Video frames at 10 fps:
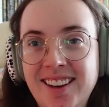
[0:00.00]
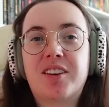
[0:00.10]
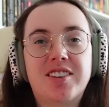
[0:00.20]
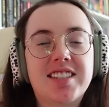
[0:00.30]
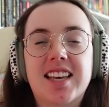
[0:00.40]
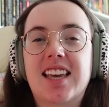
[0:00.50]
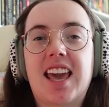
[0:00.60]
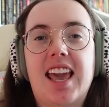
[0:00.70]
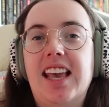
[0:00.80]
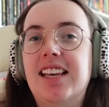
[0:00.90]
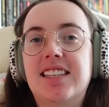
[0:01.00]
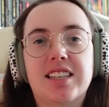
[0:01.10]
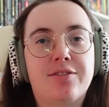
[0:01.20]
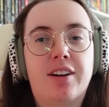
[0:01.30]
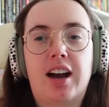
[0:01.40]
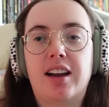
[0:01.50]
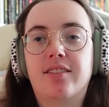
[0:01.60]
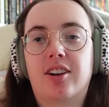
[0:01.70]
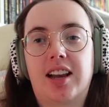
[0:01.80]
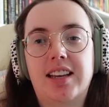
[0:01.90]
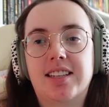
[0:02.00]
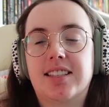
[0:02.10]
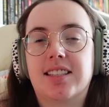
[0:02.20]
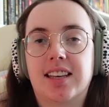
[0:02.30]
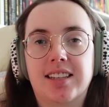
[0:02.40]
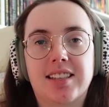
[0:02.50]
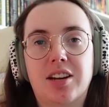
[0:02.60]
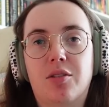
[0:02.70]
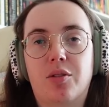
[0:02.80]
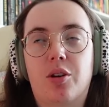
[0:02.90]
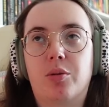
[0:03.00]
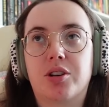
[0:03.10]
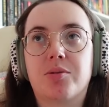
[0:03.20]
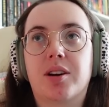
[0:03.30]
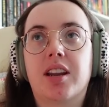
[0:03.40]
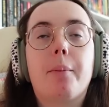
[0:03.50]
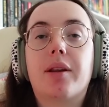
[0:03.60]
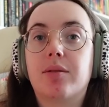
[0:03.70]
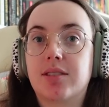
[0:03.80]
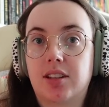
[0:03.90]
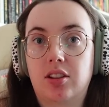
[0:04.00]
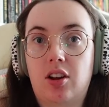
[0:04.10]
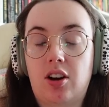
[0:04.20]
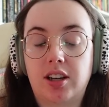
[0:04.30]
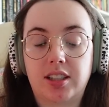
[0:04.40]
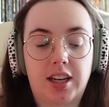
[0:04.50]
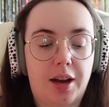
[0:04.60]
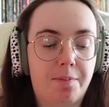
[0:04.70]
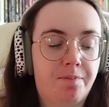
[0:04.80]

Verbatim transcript: It was like 8 to 5 or 8 to 6, I don't know which one, but it was a long time.